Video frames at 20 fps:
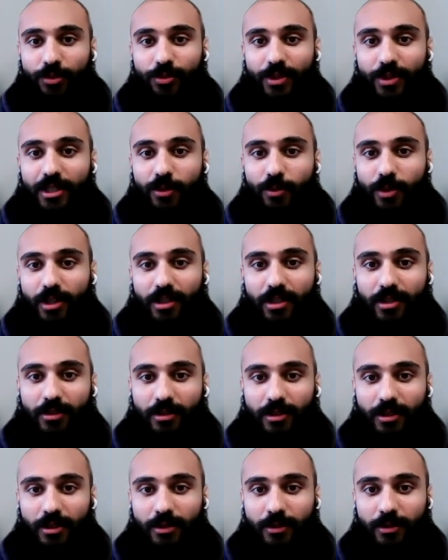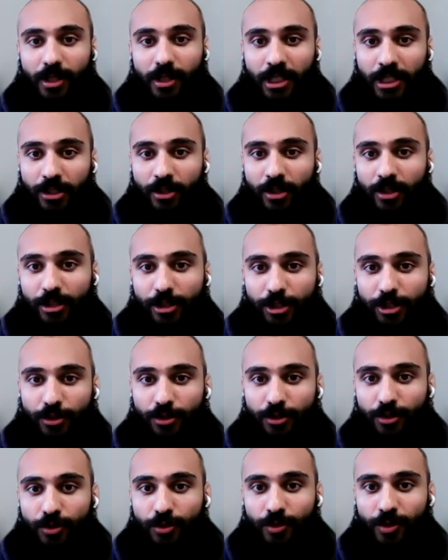What I really want to
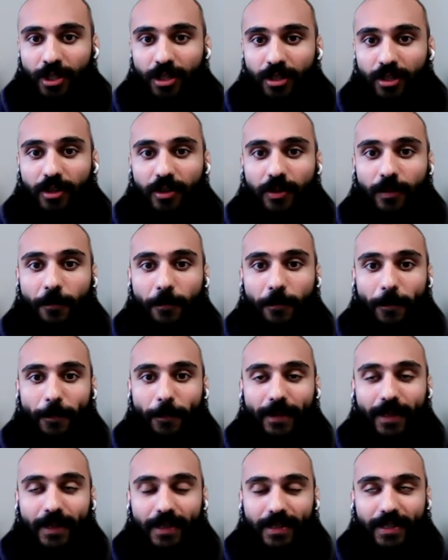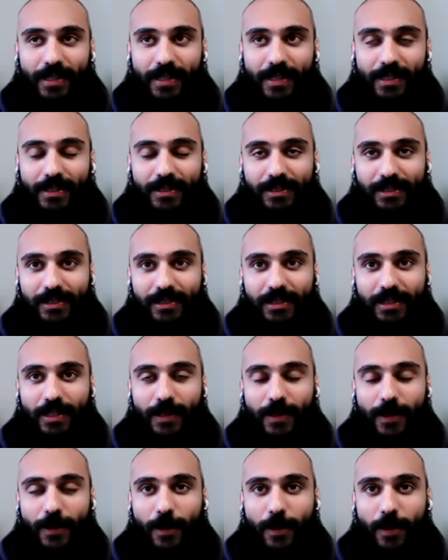encourage you to do here
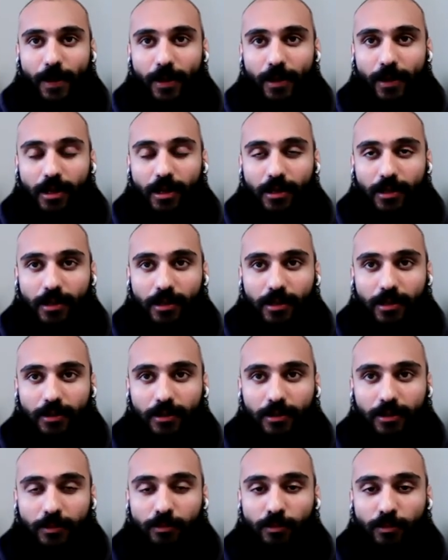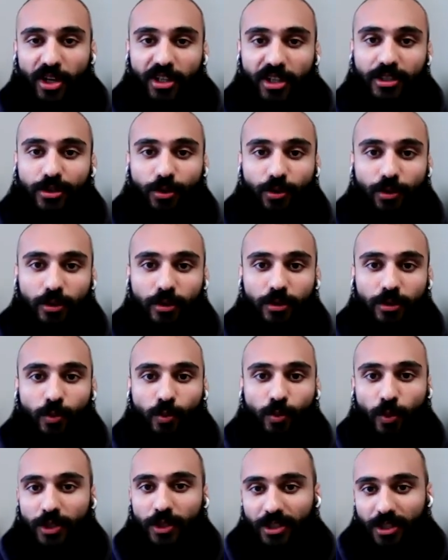is
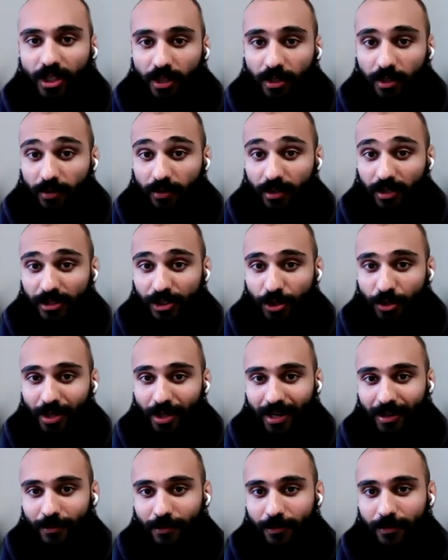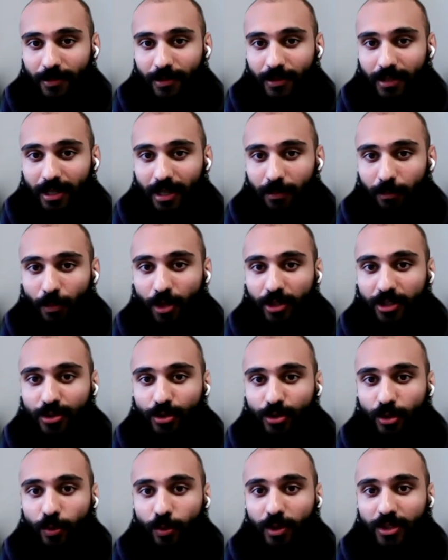monitor what kind of thoughts you have
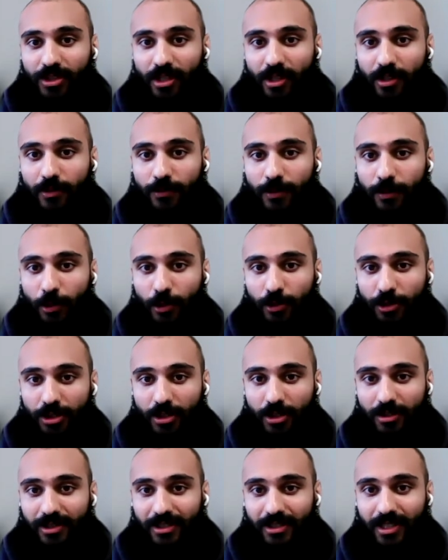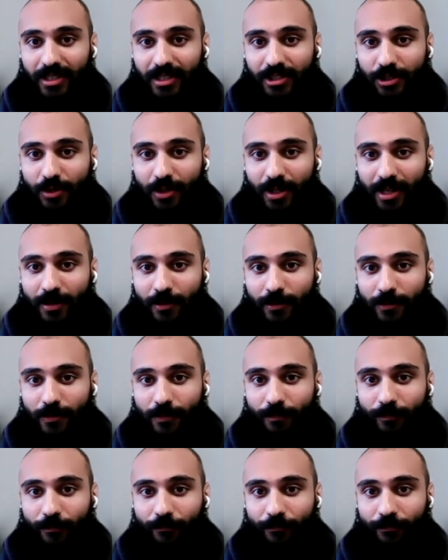and monitor what kind of emotional states you
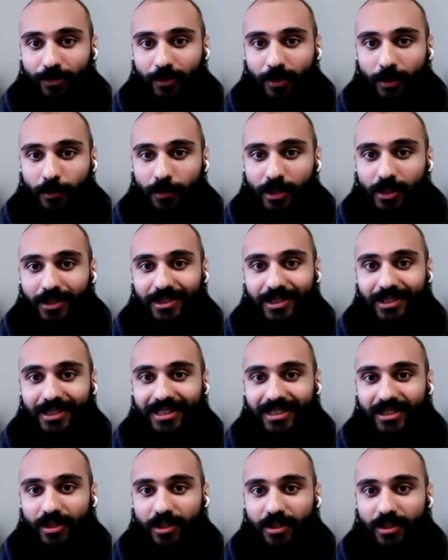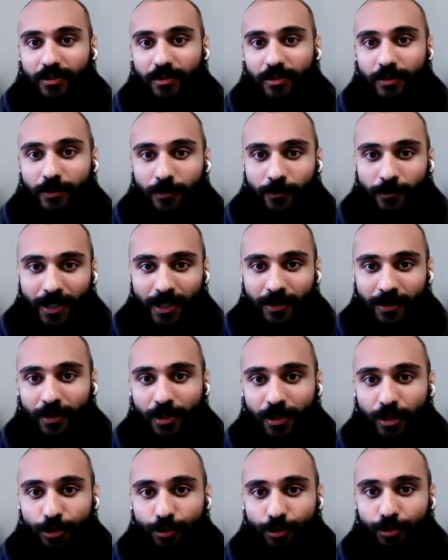have, because these are
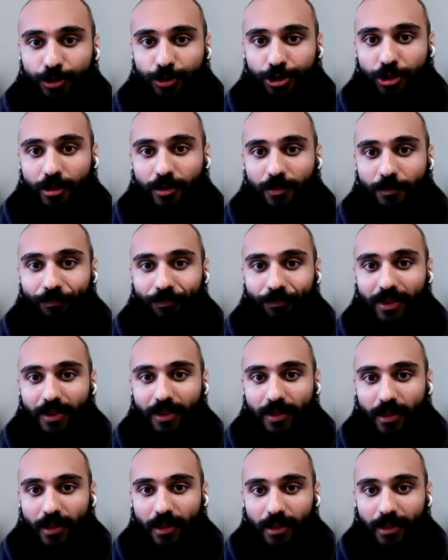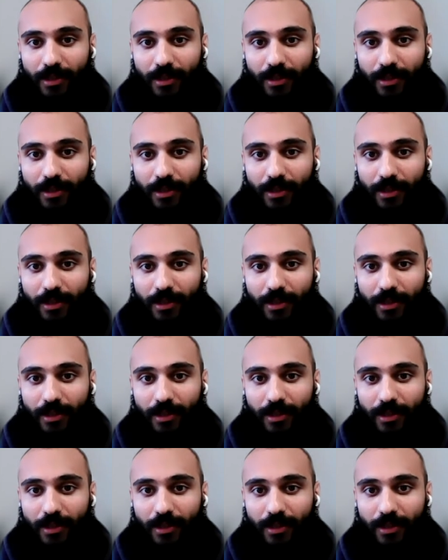very, very crucial.